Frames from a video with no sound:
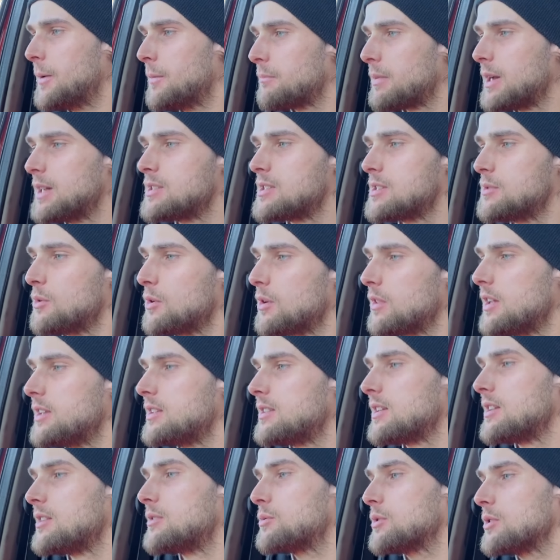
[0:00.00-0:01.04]
Basically what they
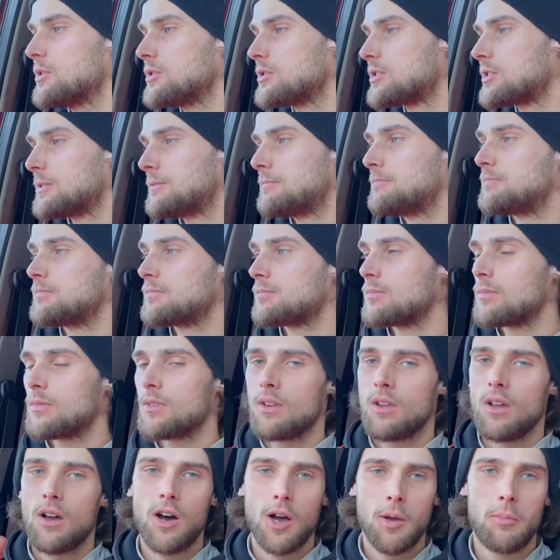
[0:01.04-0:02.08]
did was,
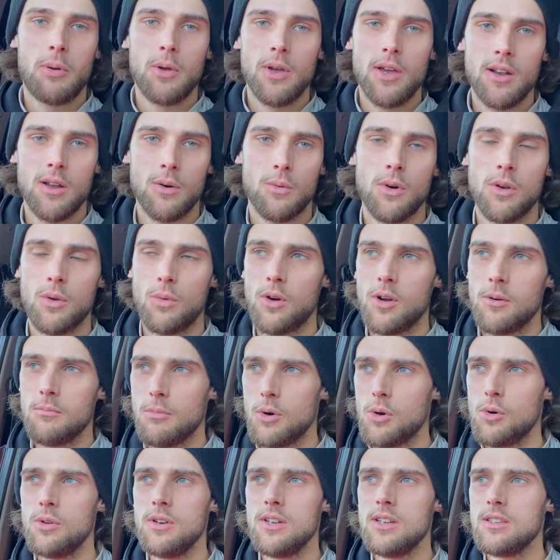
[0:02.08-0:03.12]
I put in I want to work
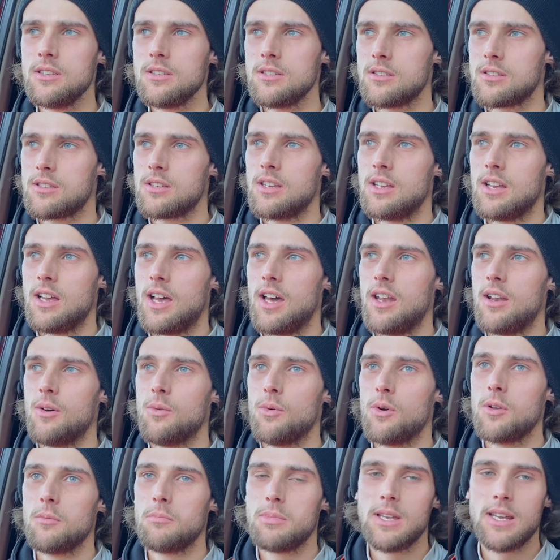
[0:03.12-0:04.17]
mornings and I
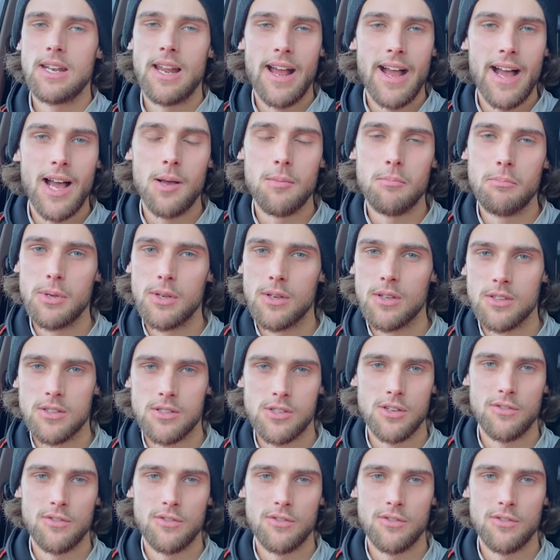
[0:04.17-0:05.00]
want to be in ambient.